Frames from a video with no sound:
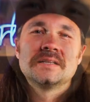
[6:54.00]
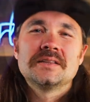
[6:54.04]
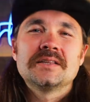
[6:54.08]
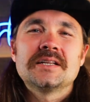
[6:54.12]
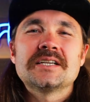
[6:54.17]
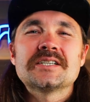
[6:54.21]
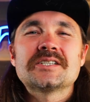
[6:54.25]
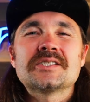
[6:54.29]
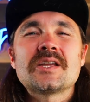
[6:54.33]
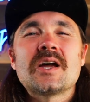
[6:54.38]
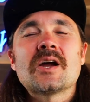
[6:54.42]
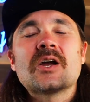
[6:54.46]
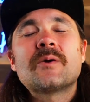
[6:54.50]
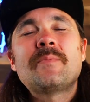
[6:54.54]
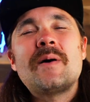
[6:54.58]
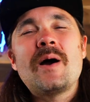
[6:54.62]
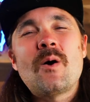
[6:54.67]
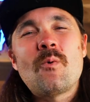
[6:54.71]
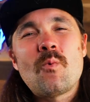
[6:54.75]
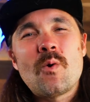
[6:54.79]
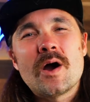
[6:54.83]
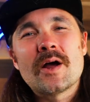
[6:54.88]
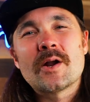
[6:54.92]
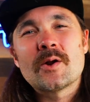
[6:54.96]
Let's talk
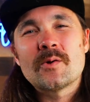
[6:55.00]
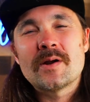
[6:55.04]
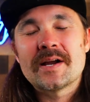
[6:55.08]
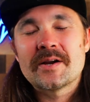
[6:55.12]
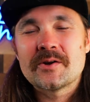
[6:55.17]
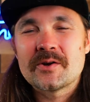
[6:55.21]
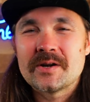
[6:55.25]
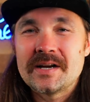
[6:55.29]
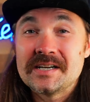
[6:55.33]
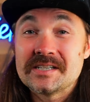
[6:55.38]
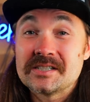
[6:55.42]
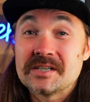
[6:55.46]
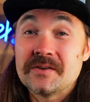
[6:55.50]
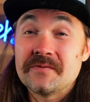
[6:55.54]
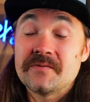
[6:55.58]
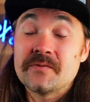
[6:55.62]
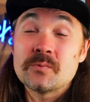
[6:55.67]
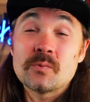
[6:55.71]
about water recreation.